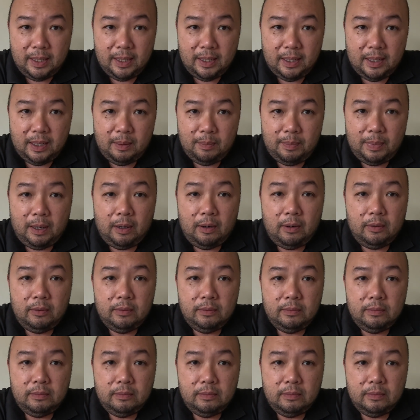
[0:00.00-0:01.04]
about
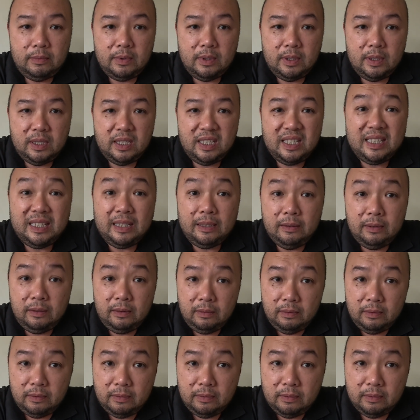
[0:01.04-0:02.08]
steel,